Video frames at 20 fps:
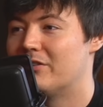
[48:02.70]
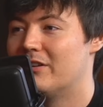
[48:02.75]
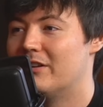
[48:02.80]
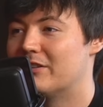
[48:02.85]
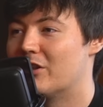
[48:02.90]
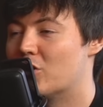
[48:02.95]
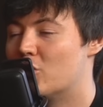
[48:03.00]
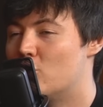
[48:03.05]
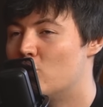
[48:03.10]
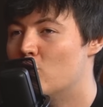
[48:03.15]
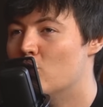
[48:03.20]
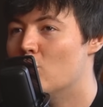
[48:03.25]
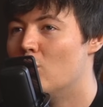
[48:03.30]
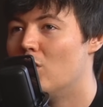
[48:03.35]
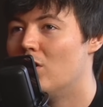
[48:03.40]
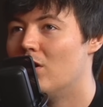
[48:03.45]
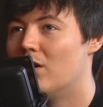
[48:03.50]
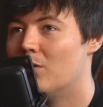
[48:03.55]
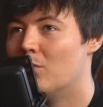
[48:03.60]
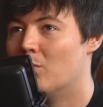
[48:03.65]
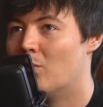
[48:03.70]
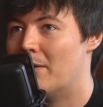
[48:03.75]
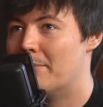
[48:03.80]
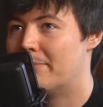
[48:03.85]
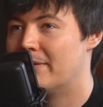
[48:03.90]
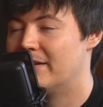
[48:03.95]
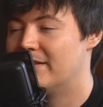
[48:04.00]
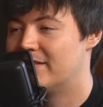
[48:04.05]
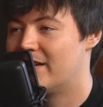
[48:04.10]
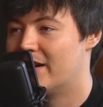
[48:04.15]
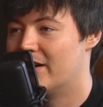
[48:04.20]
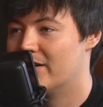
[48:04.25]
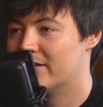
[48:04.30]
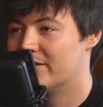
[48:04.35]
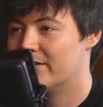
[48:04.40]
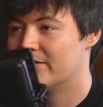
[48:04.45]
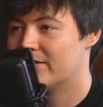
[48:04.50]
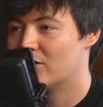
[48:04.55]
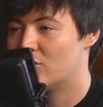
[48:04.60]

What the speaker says: are like the cool One Piece characters,